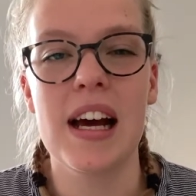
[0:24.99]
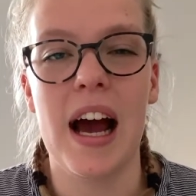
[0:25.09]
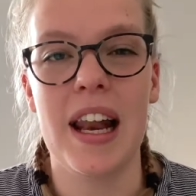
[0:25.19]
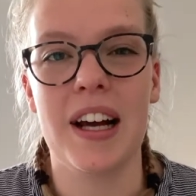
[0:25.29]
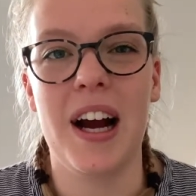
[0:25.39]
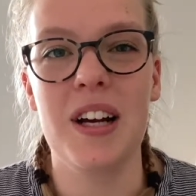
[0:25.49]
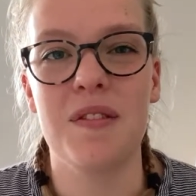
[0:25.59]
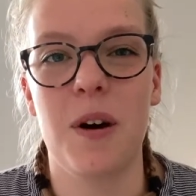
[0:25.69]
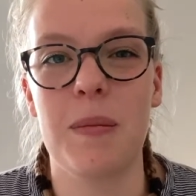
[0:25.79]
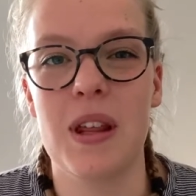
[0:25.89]
And it kind of
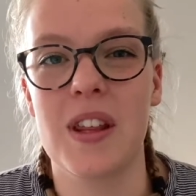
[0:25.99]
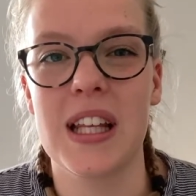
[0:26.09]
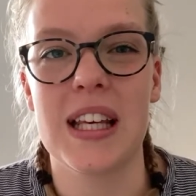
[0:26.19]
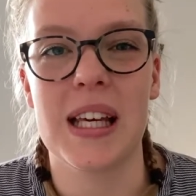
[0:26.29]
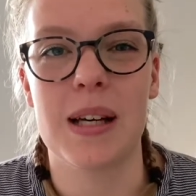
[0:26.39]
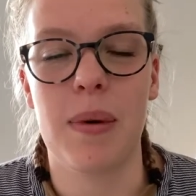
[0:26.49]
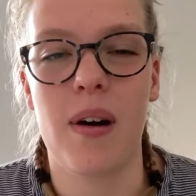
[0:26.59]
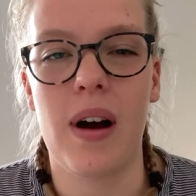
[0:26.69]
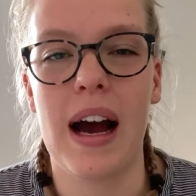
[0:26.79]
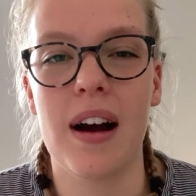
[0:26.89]
got me thinking
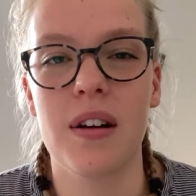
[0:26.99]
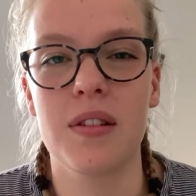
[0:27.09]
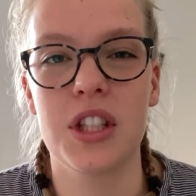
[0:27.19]
about how